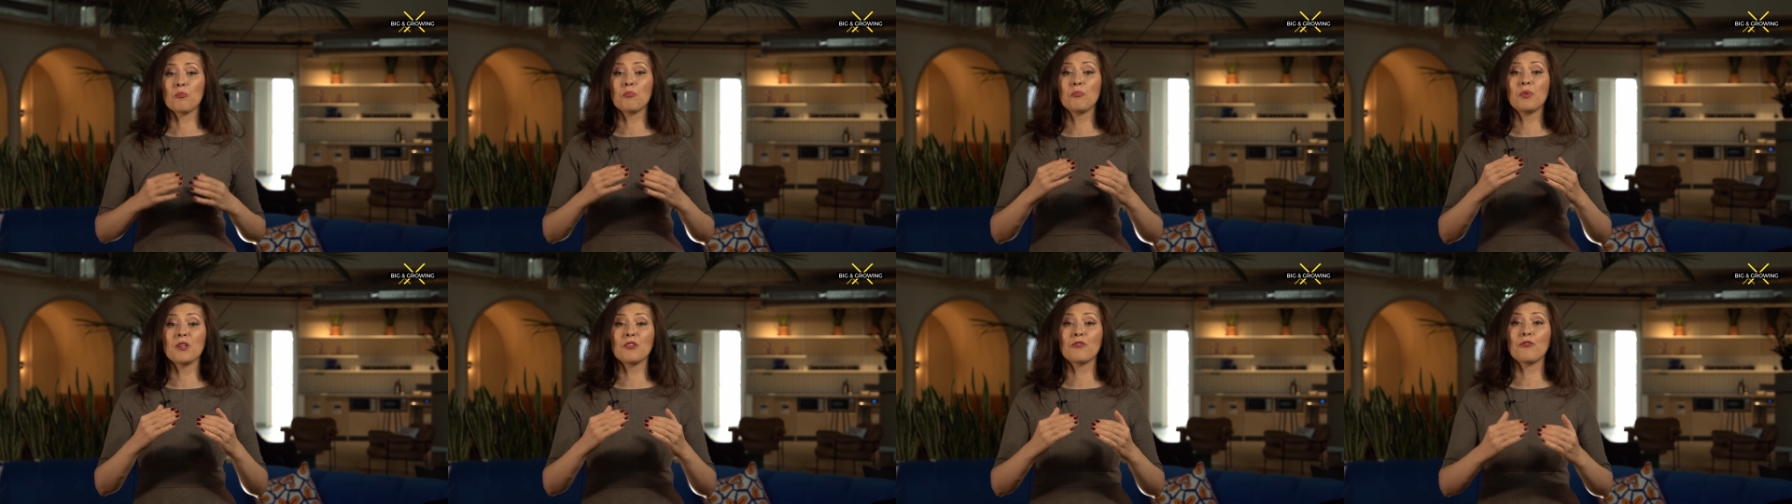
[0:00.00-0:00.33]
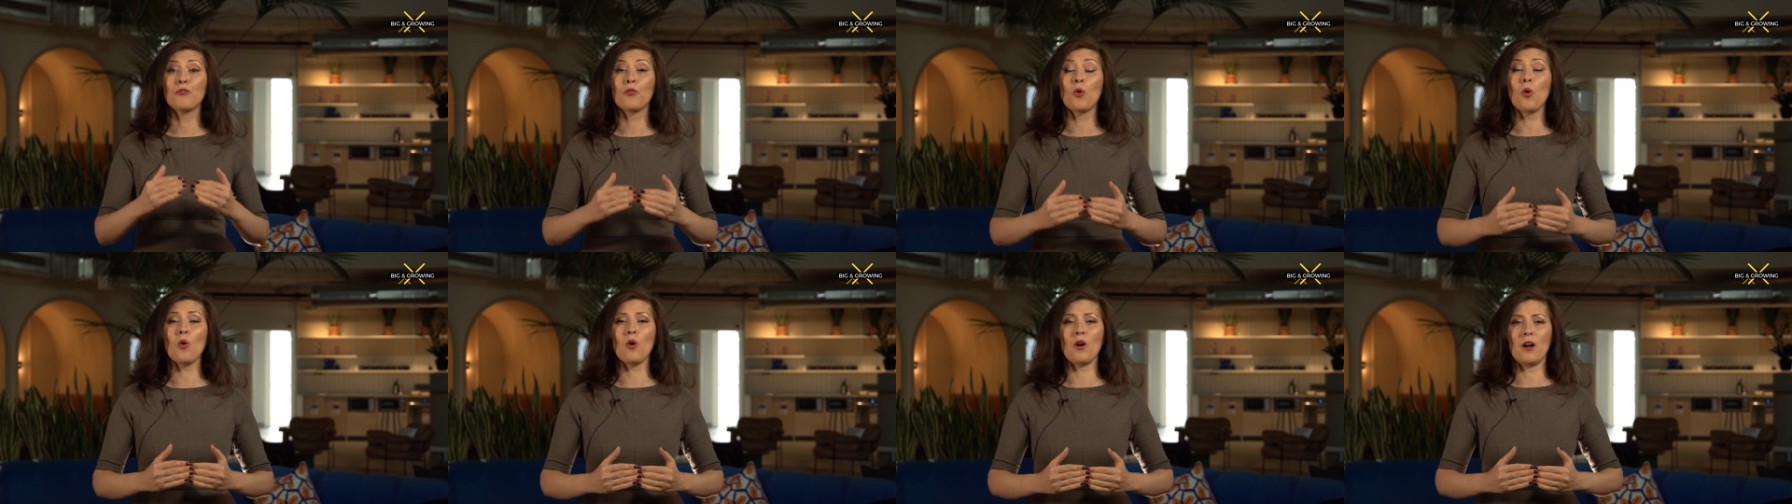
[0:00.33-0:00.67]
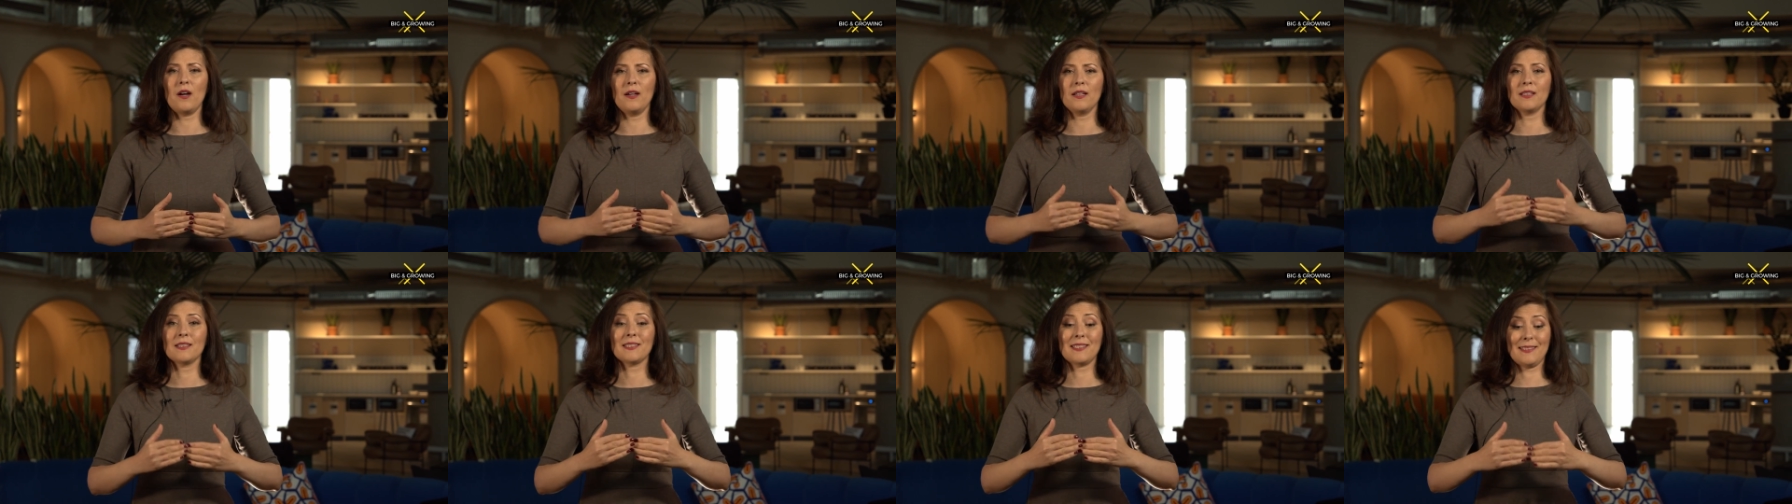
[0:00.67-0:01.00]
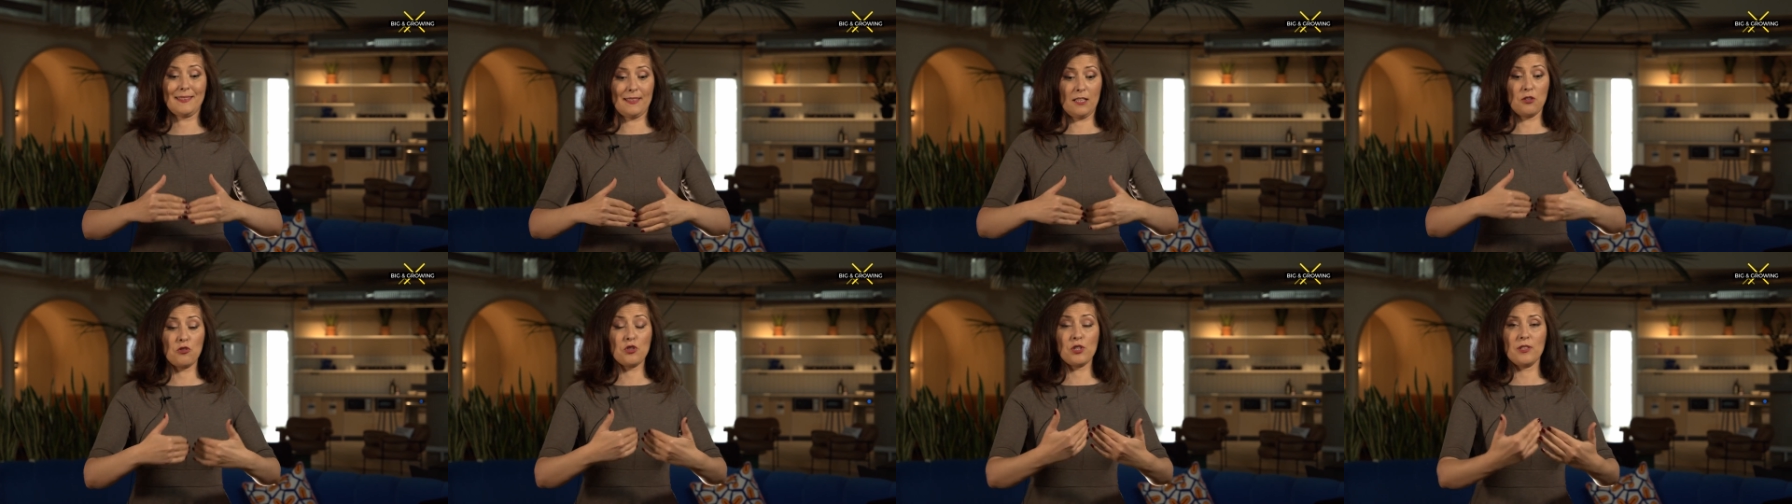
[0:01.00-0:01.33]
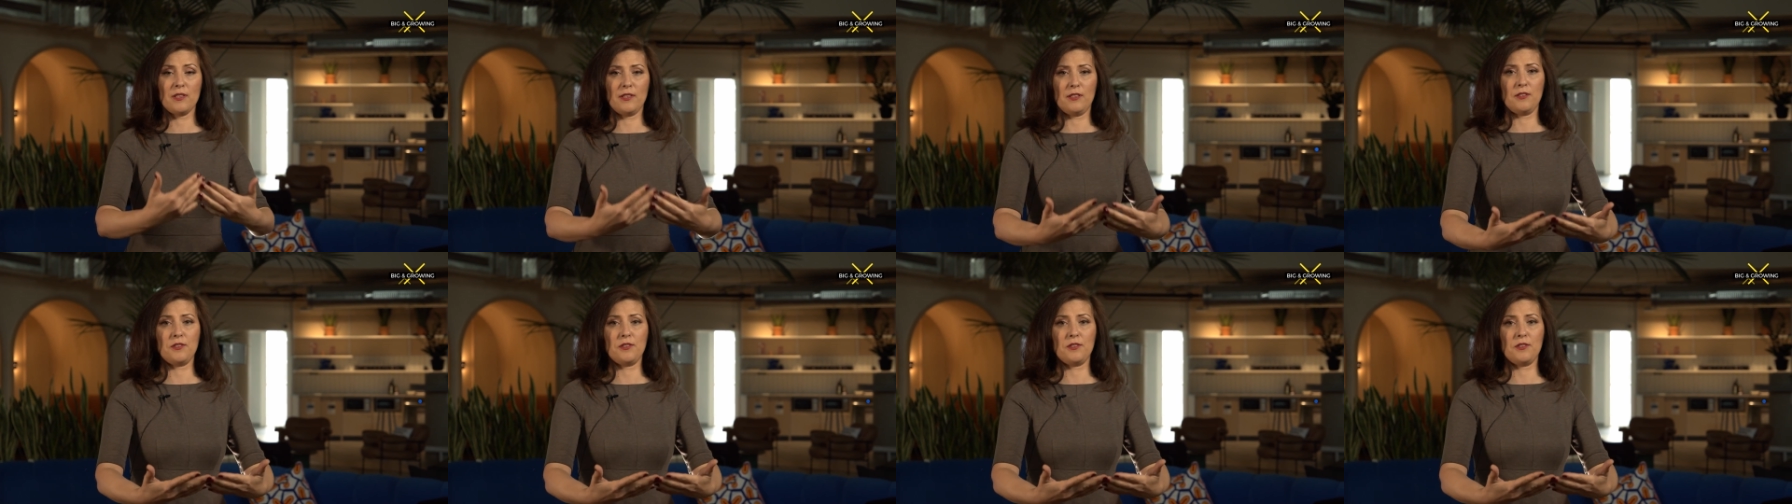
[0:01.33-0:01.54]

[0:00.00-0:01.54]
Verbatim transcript: before such an